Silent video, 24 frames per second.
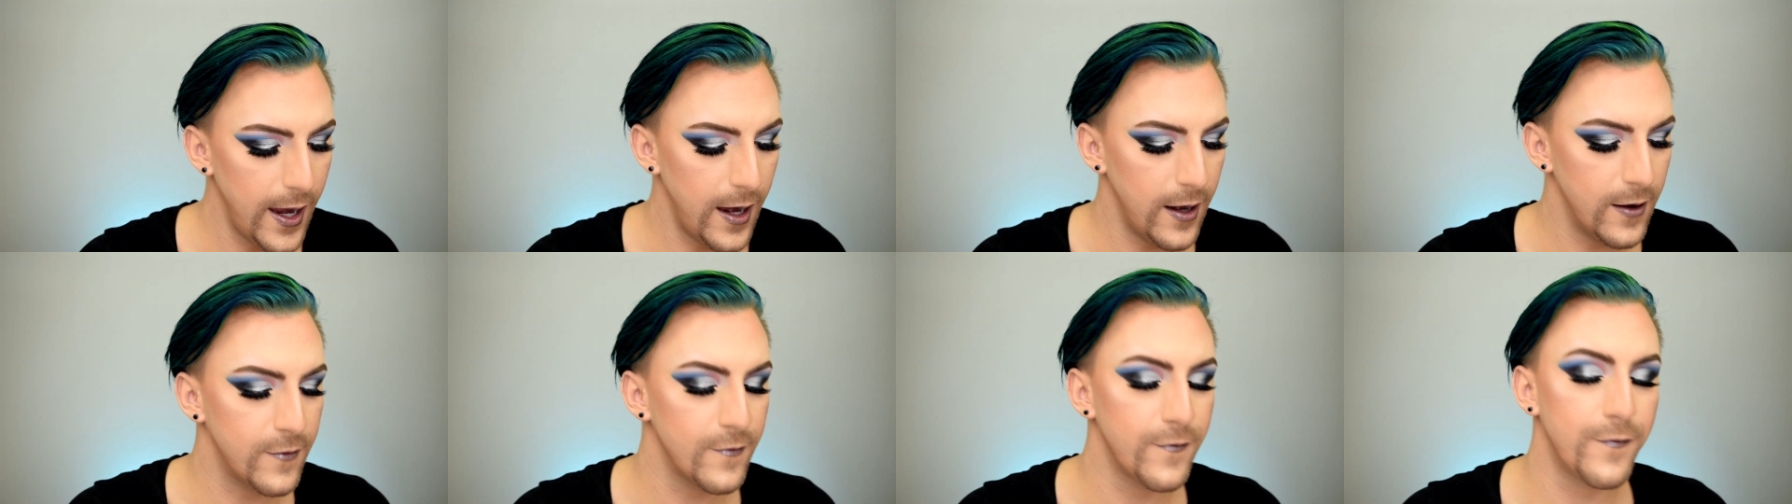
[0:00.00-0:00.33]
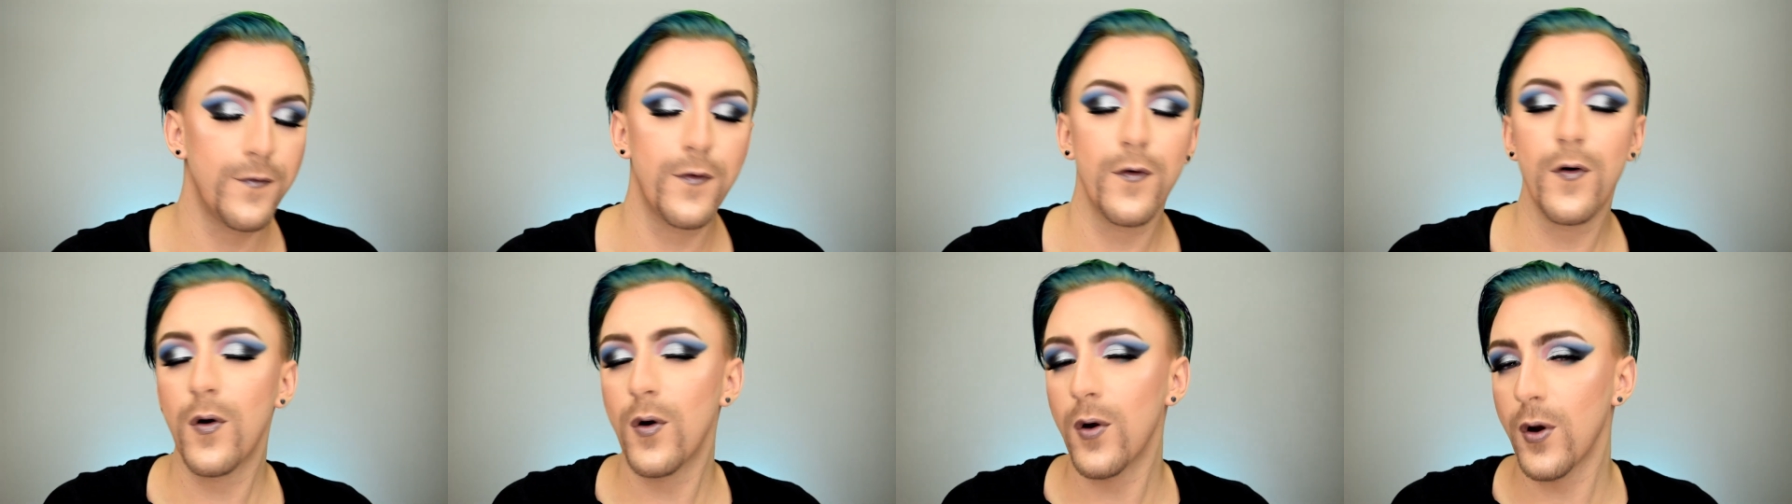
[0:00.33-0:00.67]
And
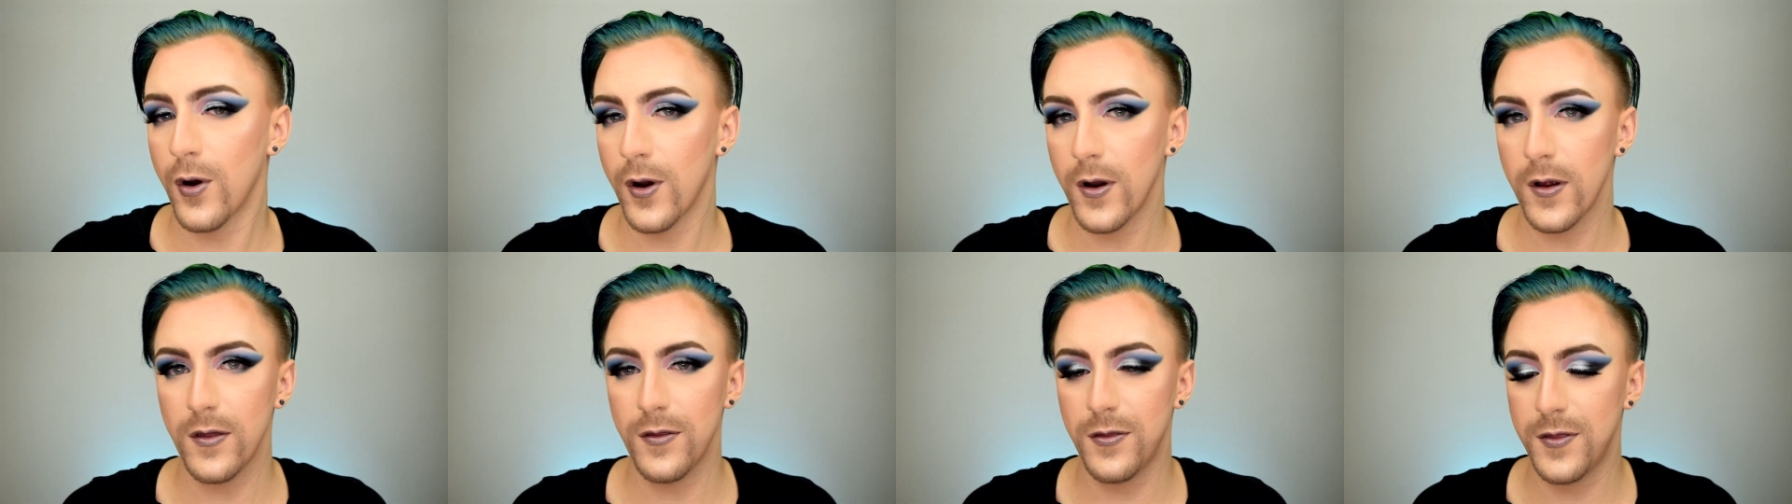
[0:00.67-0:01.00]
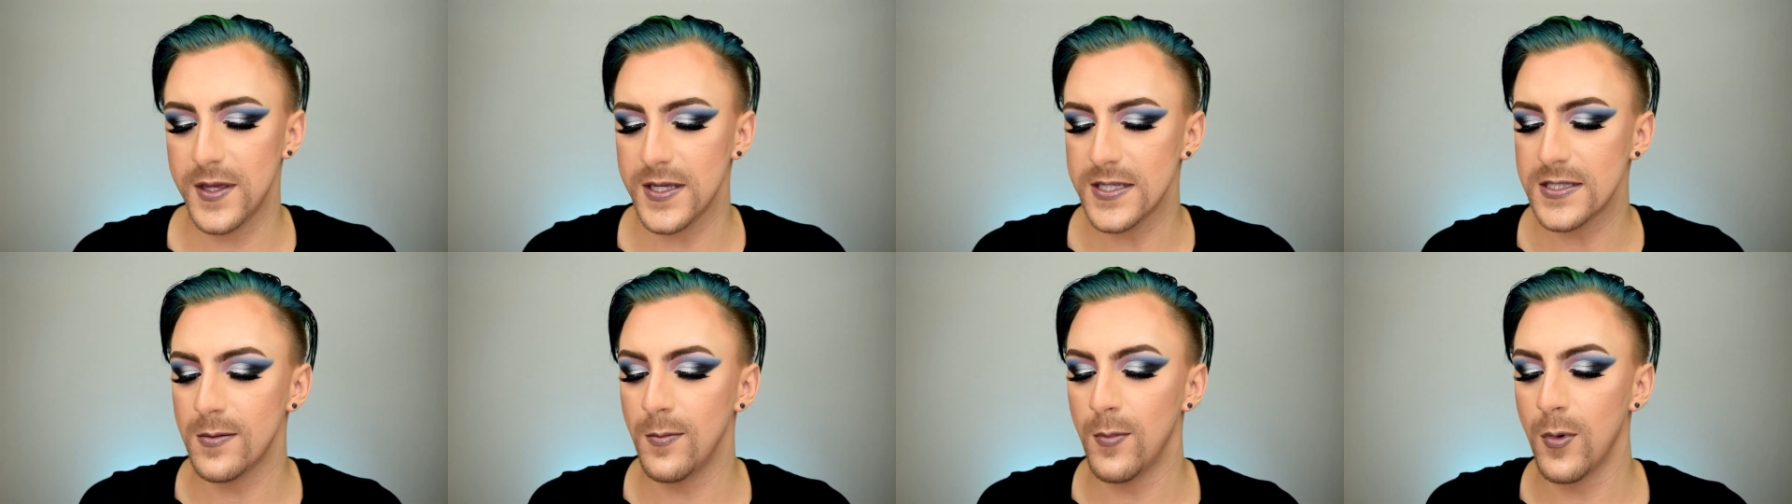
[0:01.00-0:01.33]
for
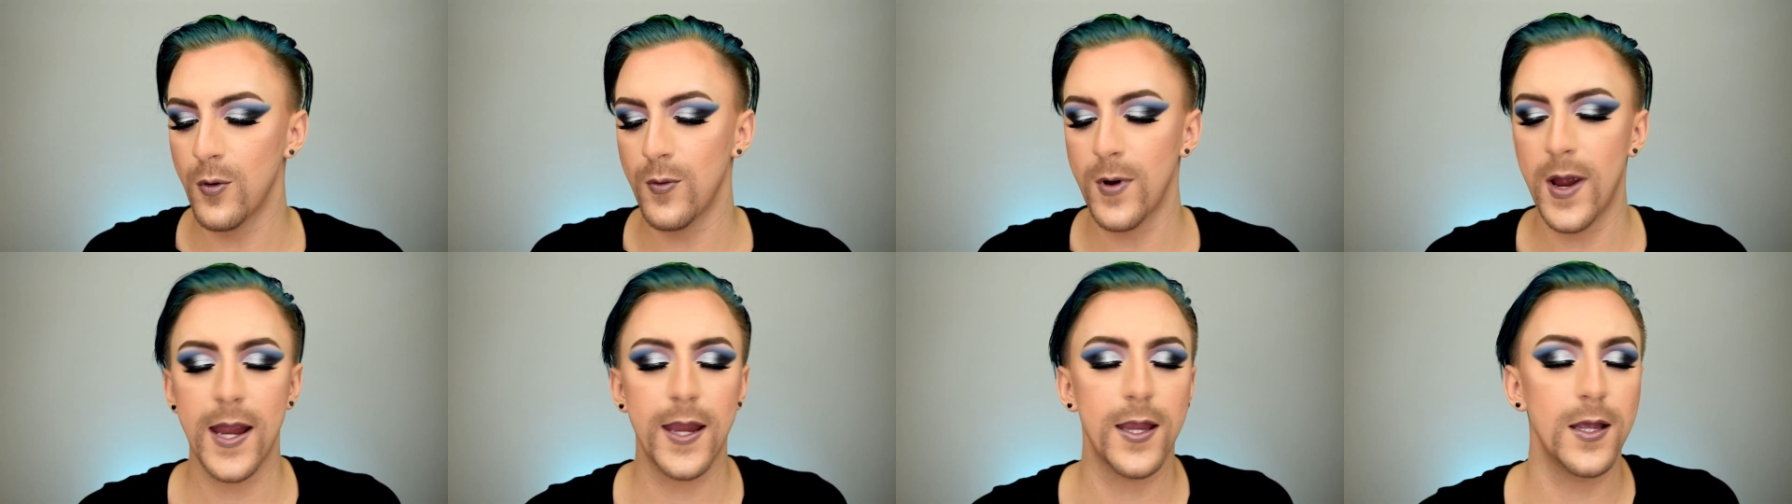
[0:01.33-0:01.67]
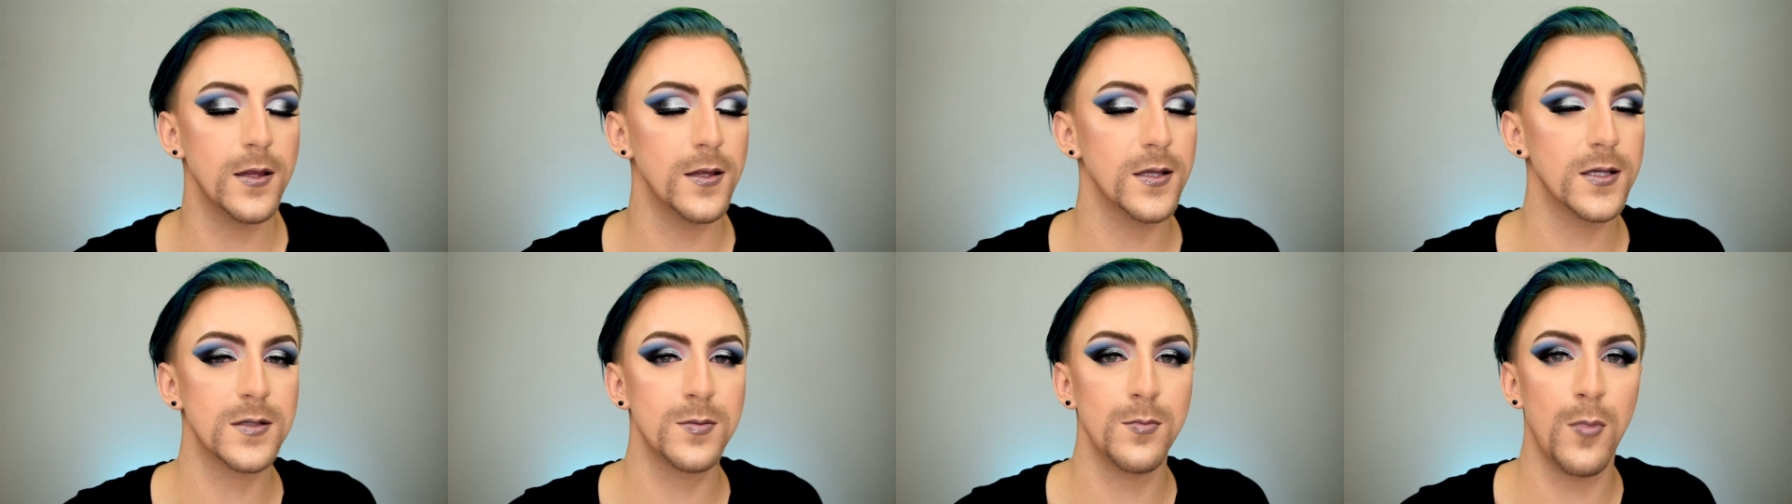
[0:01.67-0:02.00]
this
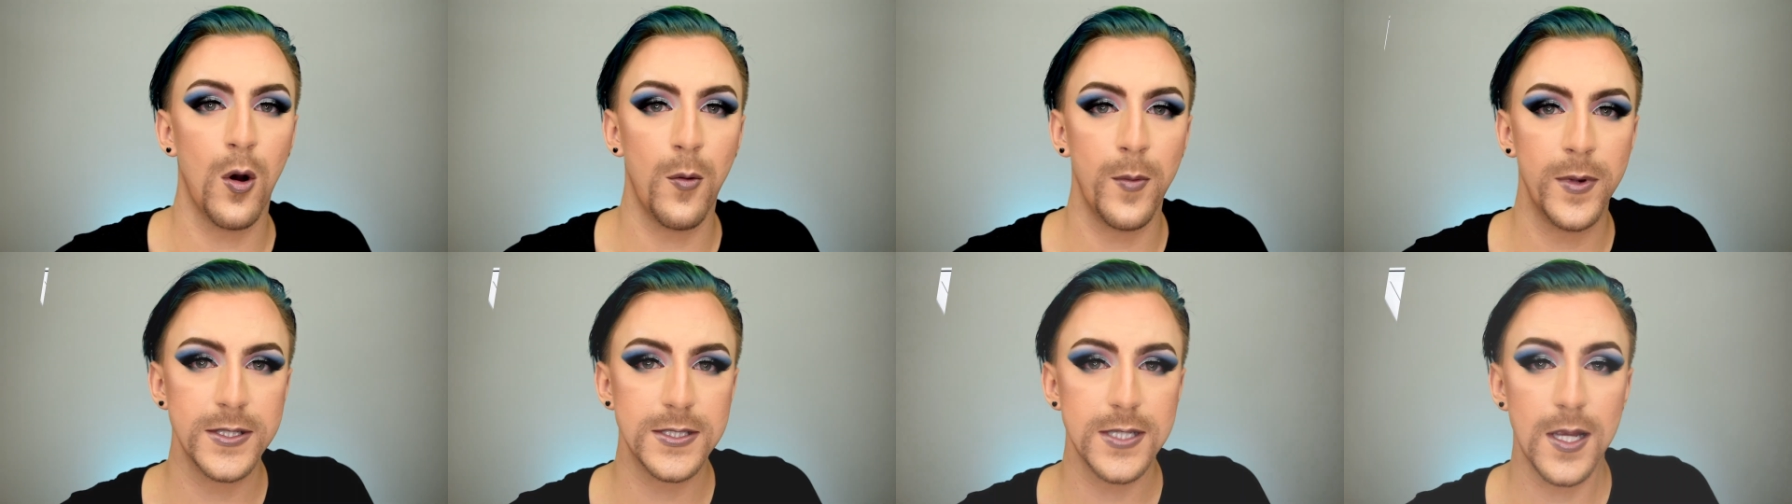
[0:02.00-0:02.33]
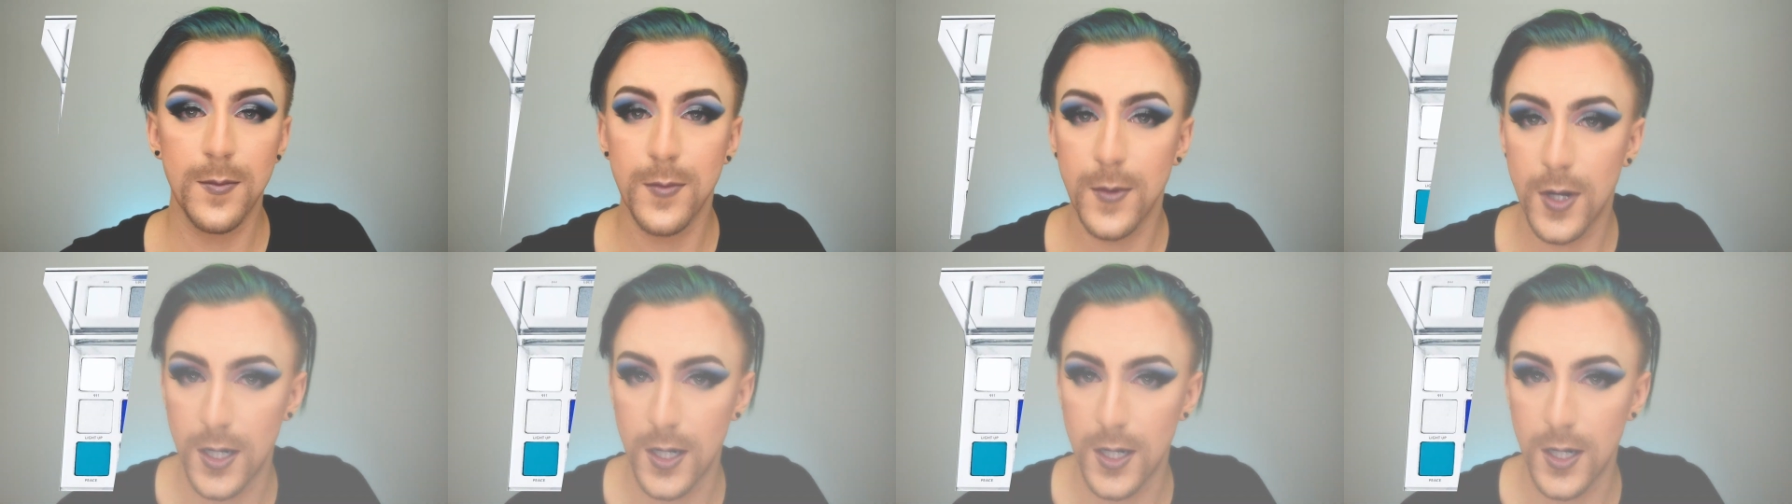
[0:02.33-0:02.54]
miraculous moment, I'm